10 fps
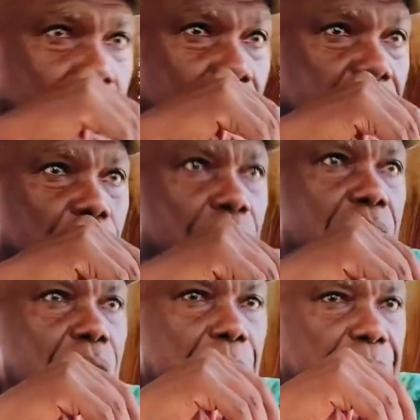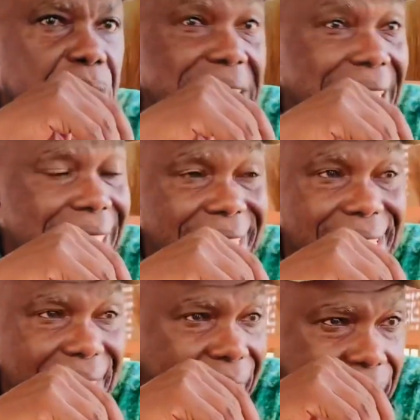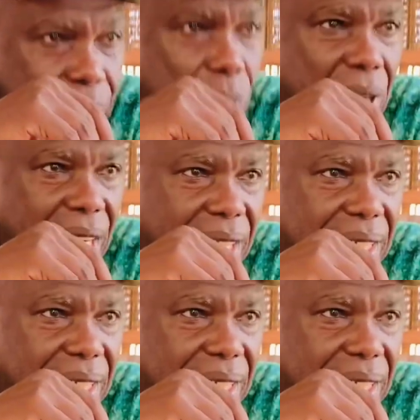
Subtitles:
which will not be seen in anywhere